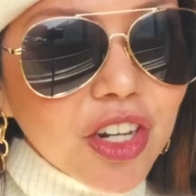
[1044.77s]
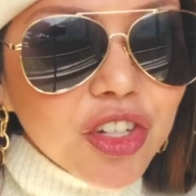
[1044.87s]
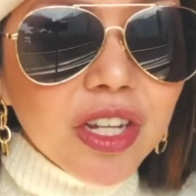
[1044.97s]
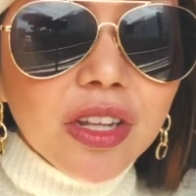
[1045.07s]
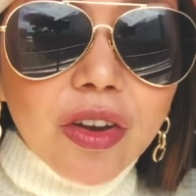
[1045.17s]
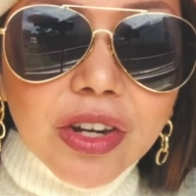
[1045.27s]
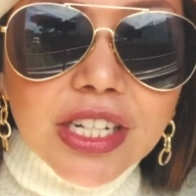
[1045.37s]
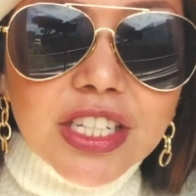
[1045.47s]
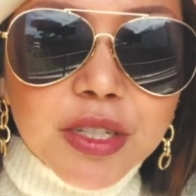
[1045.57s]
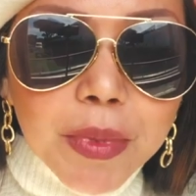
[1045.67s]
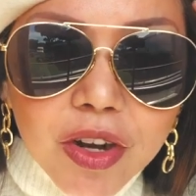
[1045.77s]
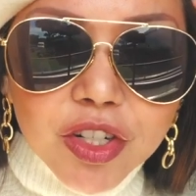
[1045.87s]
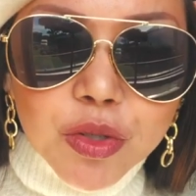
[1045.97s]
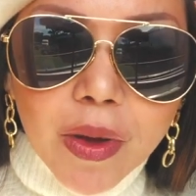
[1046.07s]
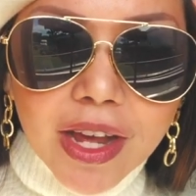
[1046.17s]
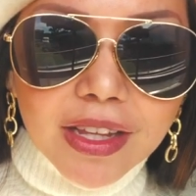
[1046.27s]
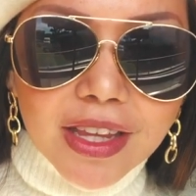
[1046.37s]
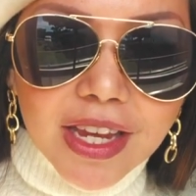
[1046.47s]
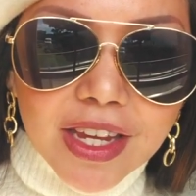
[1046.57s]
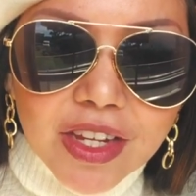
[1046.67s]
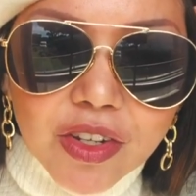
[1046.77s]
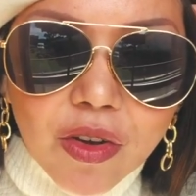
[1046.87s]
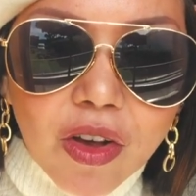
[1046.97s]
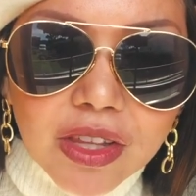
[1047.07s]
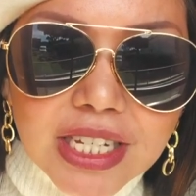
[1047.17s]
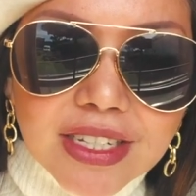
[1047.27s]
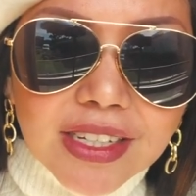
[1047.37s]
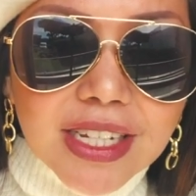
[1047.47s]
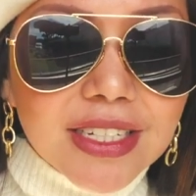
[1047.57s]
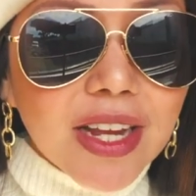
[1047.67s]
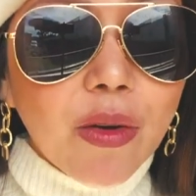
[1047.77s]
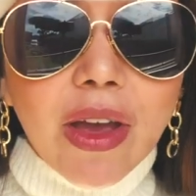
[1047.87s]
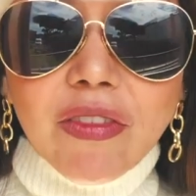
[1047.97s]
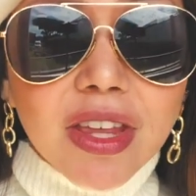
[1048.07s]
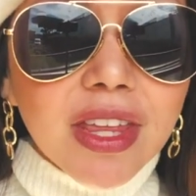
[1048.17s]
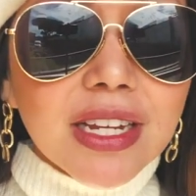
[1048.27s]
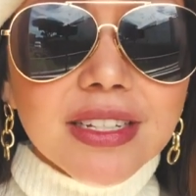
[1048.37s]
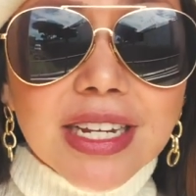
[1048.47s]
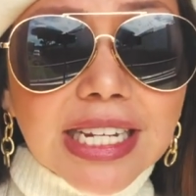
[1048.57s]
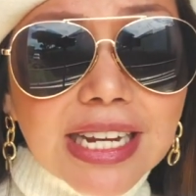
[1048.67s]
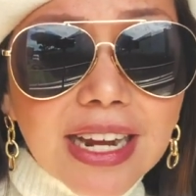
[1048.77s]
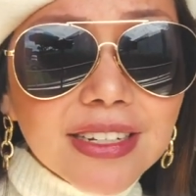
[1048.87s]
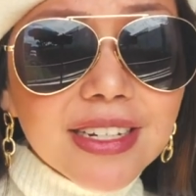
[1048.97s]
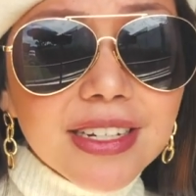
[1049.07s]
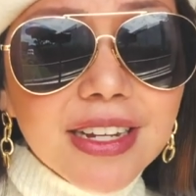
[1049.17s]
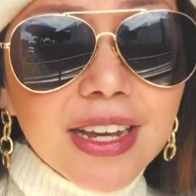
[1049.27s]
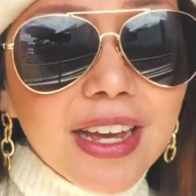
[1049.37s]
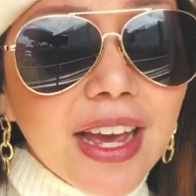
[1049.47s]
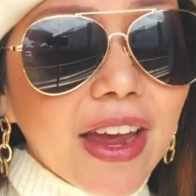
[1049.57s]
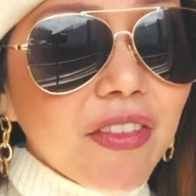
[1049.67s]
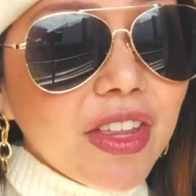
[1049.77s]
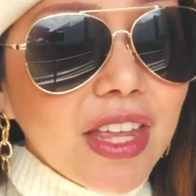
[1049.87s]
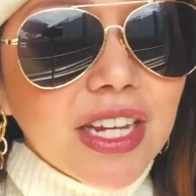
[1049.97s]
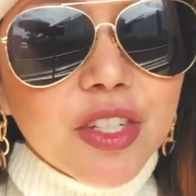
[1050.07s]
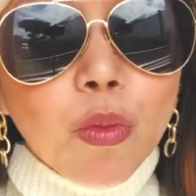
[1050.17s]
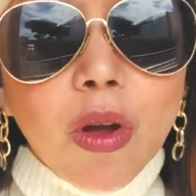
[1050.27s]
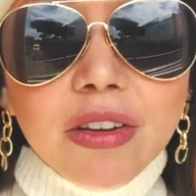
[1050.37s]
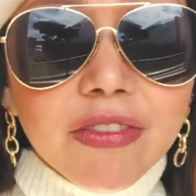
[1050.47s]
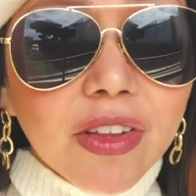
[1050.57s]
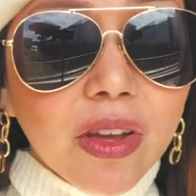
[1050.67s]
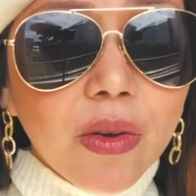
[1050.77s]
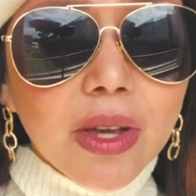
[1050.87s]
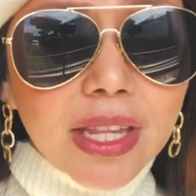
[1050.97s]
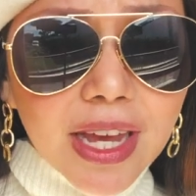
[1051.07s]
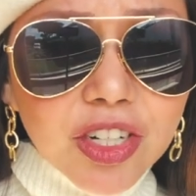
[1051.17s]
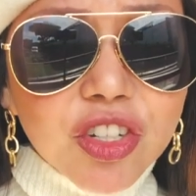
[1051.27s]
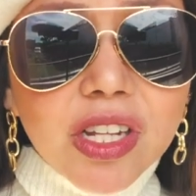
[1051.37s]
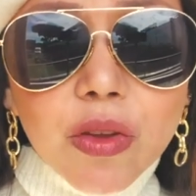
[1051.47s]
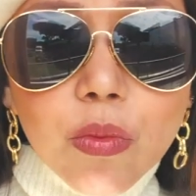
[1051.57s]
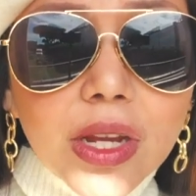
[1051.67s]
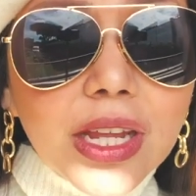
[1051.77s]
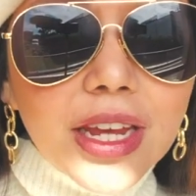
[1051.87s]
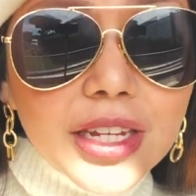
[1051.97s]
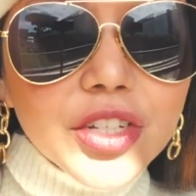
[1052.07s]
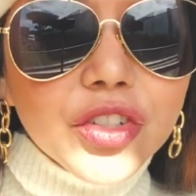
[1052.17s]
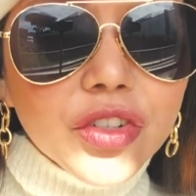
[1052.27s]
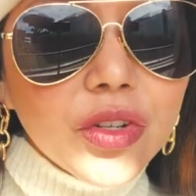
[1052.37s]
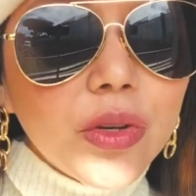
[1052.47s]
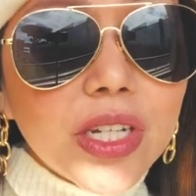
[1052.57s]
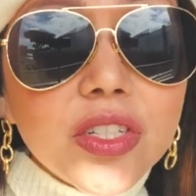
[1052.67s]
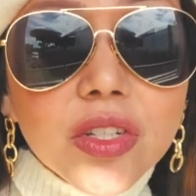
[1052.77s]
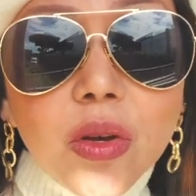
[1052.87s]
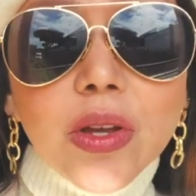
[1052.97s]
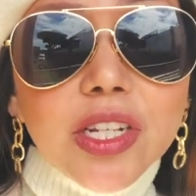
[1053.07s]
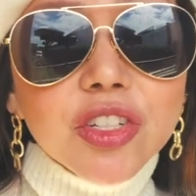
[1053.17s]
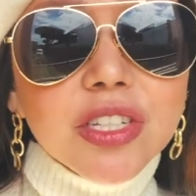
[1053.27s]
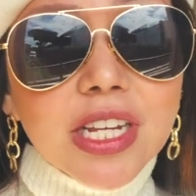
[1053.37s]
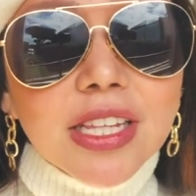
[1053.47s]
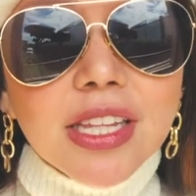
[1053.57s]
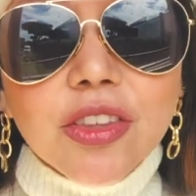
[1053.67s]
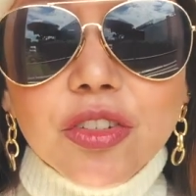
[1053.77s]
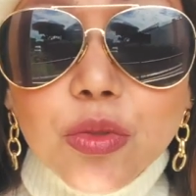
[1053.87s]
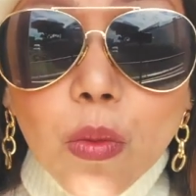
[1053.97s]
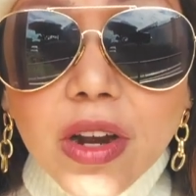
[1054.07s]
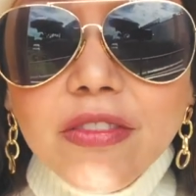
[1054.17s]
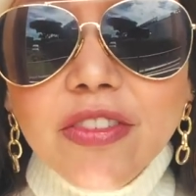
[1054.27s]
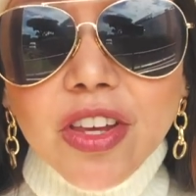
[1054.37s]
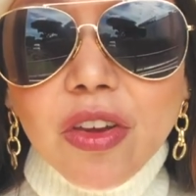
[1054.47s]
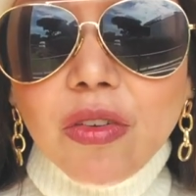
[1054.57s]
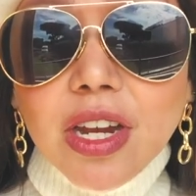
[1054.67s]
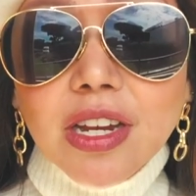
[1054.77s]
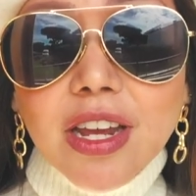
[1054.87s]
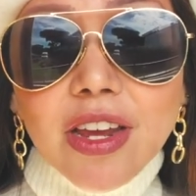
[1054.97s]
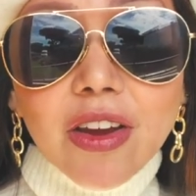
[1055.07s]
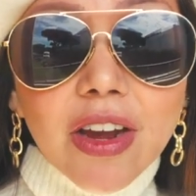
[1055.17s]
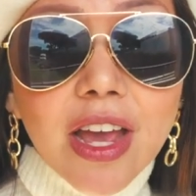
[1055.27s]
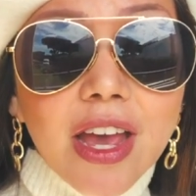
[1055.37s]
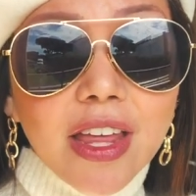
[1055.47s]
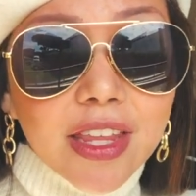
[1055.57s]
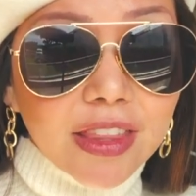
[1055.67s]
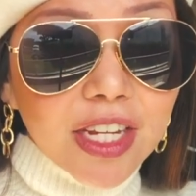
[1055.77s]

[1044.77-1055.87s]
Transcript: actually learn in spirituality, you know, all these studies, how everything is connected, everything is one flow, it actually really is true. It's so interesting that there's one figurine here that